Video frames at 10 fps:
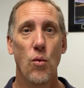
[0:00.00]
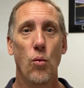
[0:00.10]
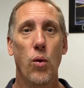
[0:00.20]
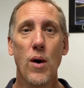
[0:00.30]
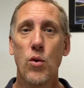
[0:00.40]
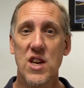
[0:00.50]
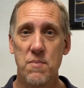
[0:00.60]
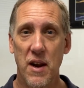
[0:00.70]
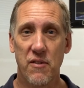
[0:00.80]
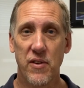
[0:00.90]
What works
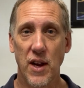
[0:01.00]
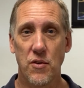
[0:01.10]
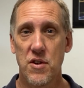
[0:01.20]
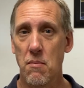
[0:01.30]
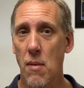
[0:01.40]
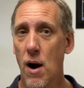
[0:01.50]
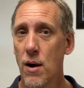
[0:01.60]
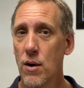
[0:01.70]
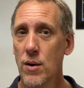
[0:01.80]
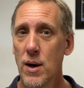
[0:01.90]
better for you?
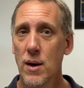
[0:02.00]
Tomorrow